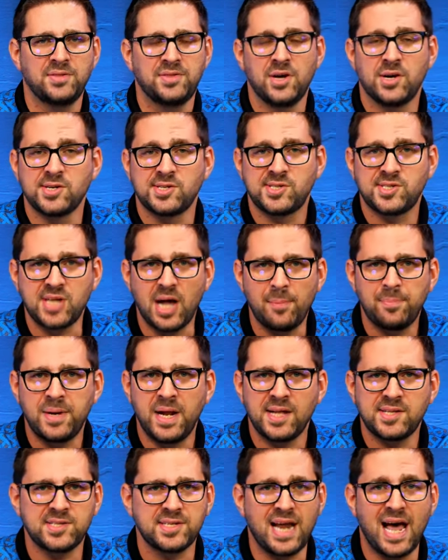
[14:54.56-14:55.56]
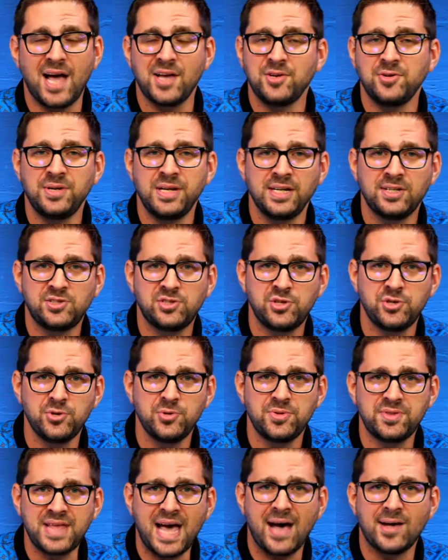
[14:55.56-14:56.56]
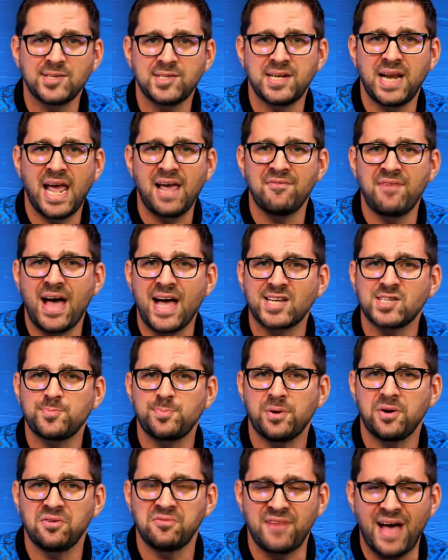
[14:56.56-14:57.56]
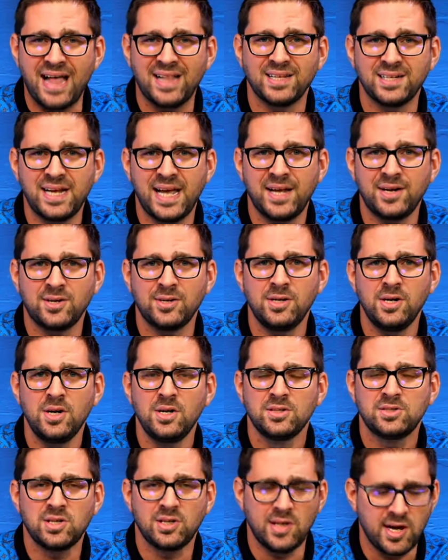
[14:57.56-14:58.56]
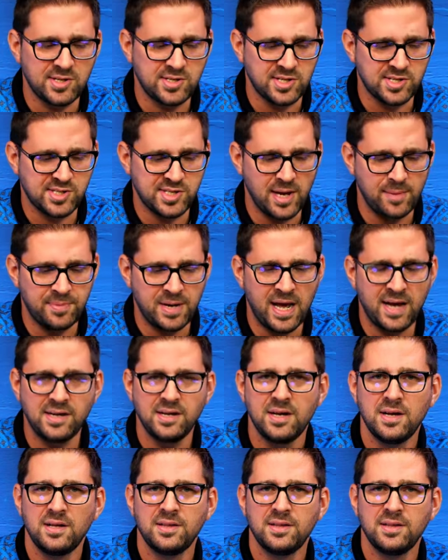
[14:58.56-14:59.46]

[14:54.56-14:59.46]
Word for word: are subnets and how you need two thousand A VAX per validator to launch a subnet.